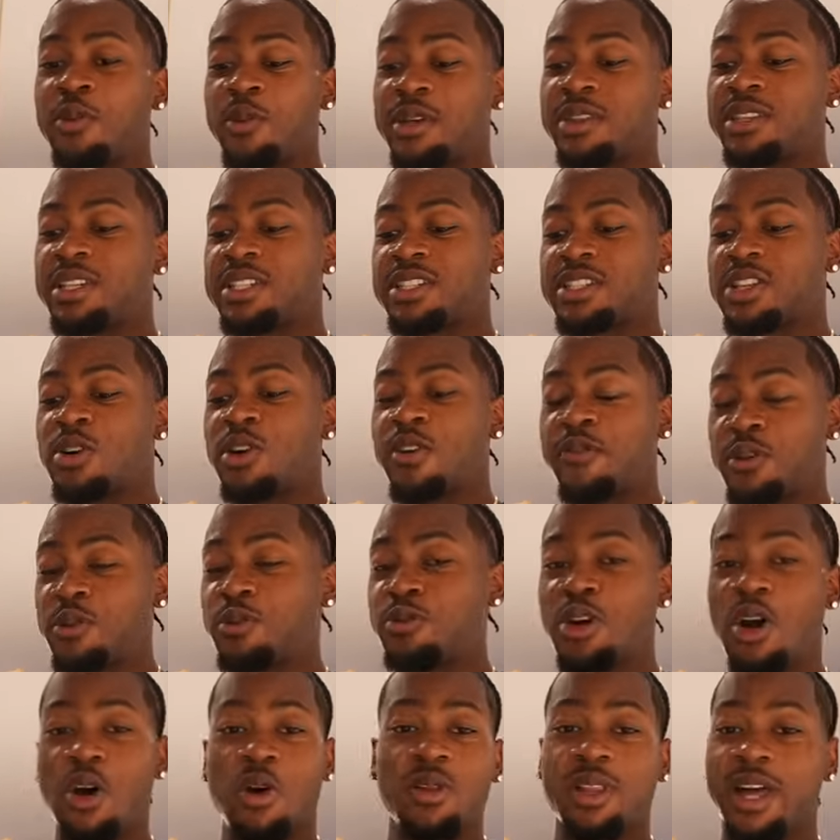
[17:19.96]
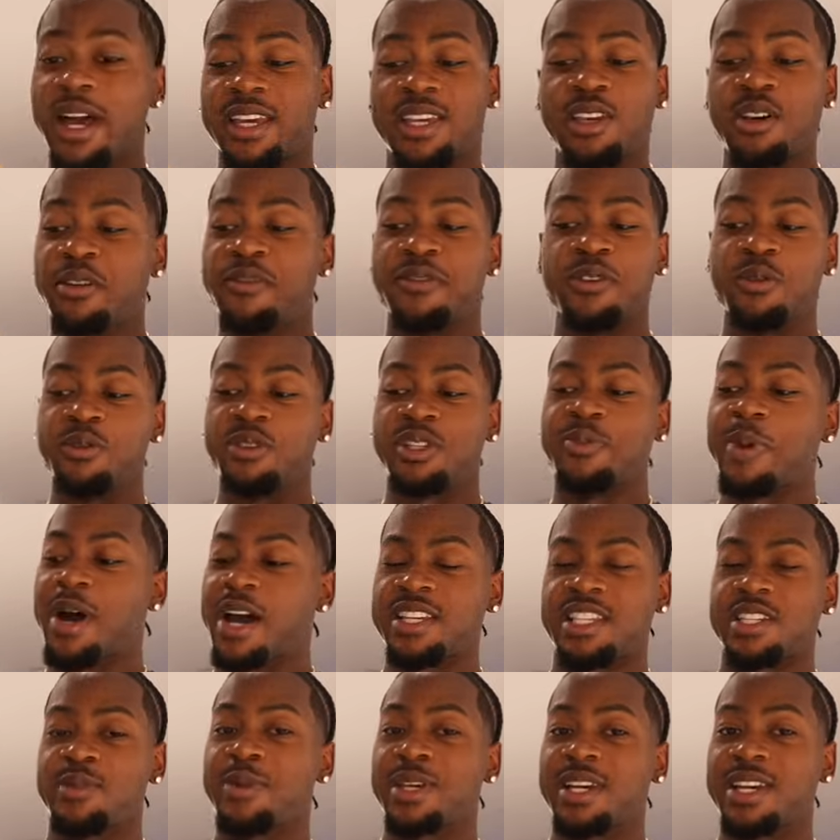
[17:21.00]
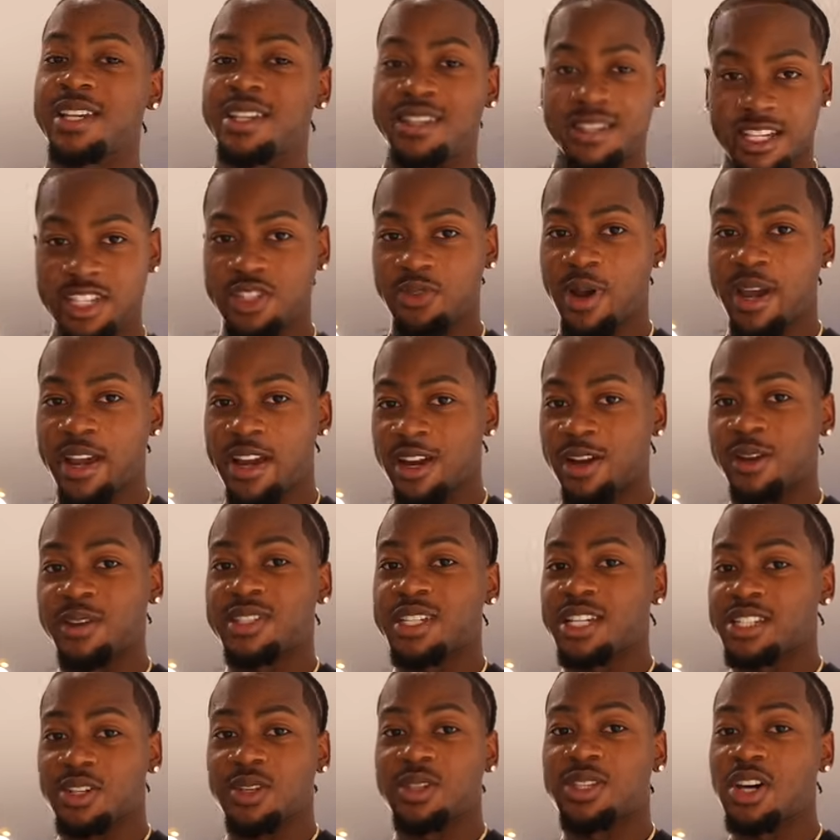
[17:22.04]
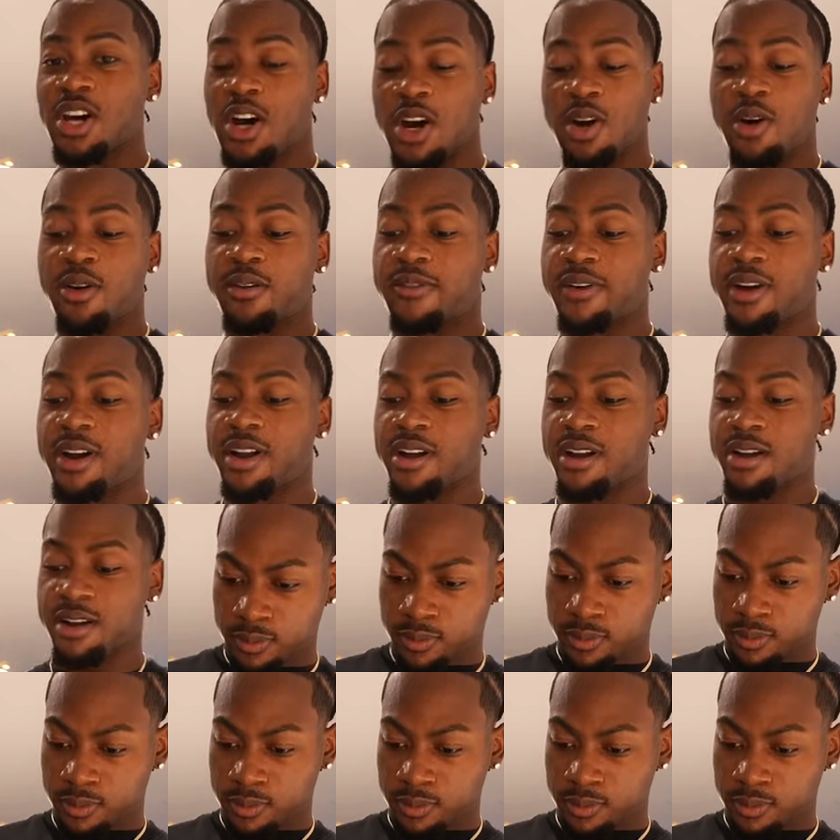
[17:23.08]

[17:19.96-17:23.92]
with this though if you don't like your food spicy, because this right here gonna set your tongue on fire.